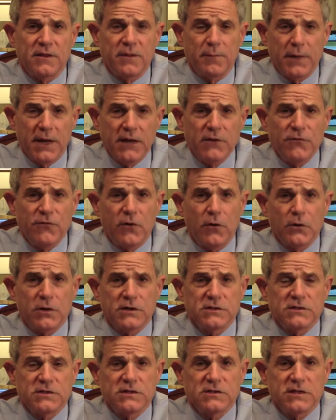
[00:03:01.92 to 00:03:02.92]
main
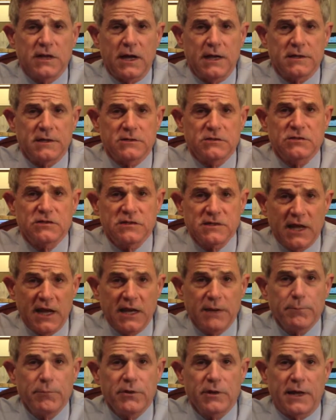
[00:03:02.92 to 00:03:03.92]
focus is on
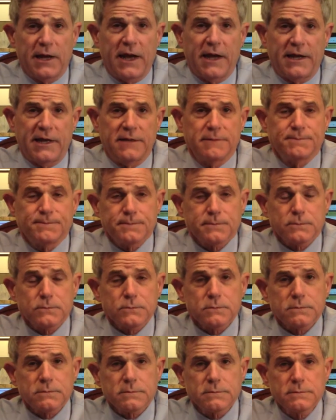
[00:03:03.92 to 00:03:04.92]
estate planning.
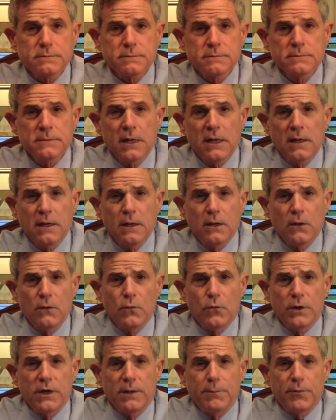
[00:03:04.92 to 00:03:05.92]

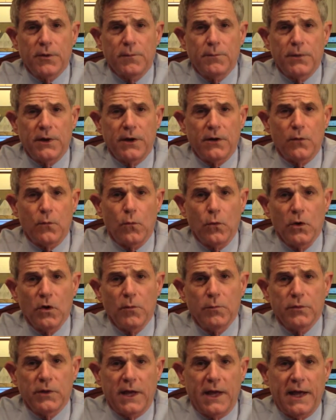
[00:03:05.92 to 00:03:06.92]
We prepare will
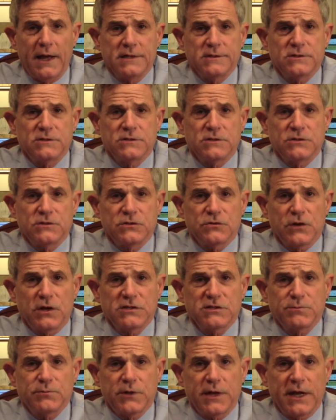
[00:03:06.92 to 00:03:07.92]
plans and
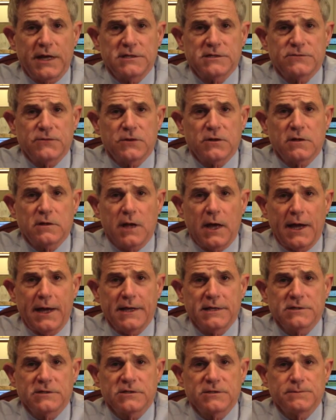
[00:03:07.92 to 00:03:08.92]
trust plans for
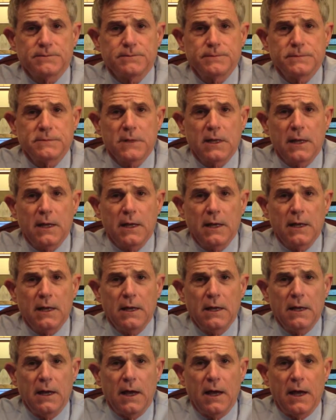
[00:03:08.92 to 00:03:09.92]
clients.
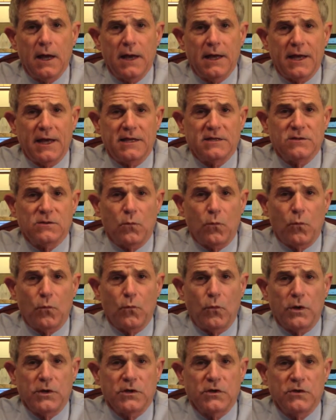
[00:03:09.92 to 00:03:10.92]
And
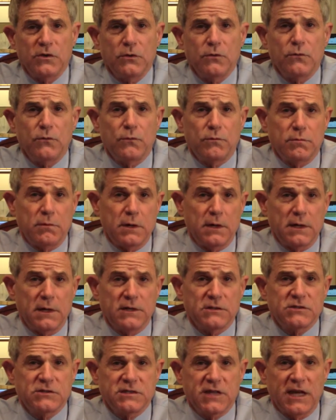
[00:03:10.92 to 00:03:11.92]
when you do
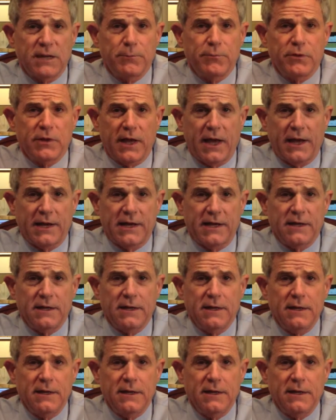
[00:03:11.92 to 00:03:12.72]
estate planning,